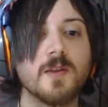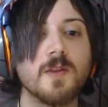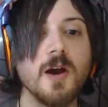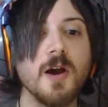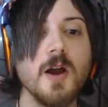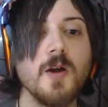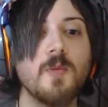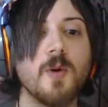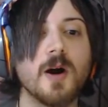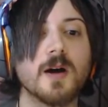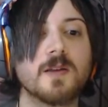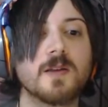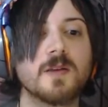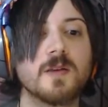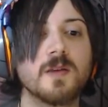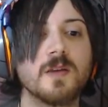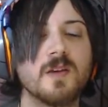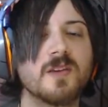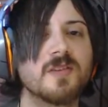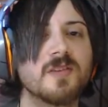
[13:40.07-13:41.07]
Now
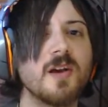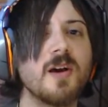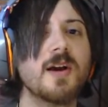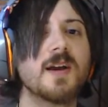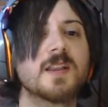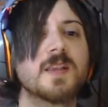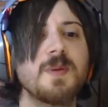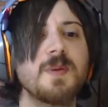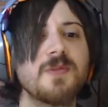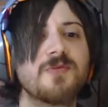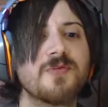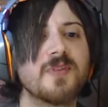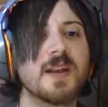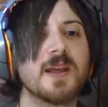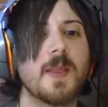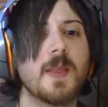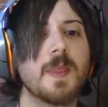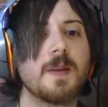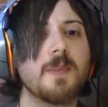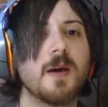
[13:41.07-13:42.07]
what? Sorry, it's a bit
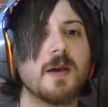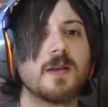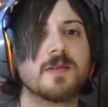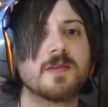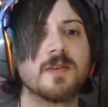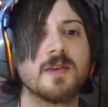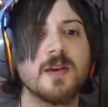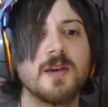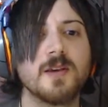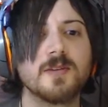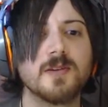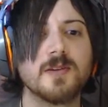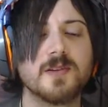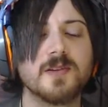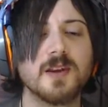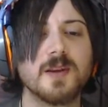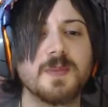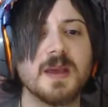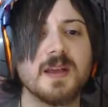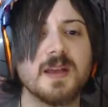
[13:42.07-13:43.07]
fiddly on the mouse, so
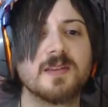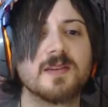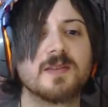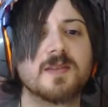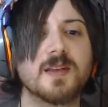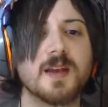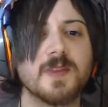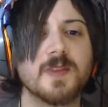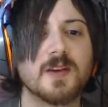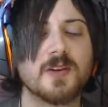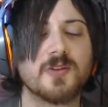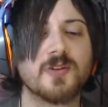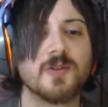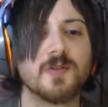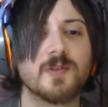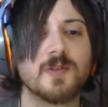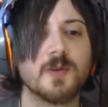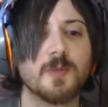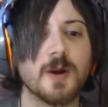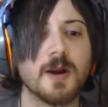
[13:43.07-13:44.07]
it took me ages to get the
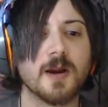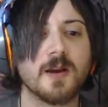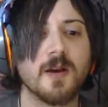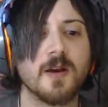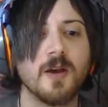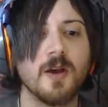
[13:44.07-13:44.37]
controls to work.